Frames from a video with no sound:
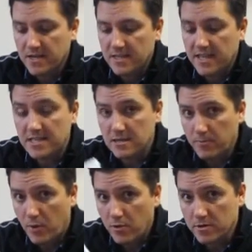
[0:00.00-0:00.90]
That's
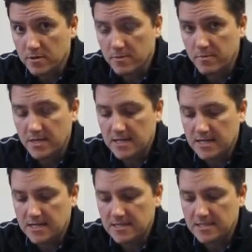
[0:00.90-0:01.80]
important
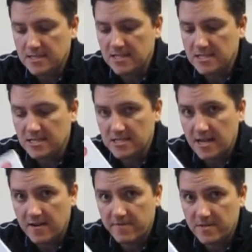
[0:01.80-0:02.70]
because this is
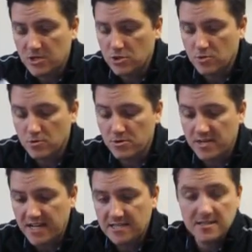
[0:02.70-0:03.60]
not a physician order
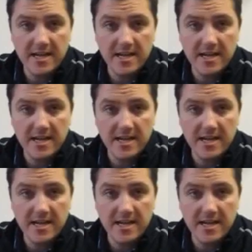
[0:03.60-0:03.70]
test,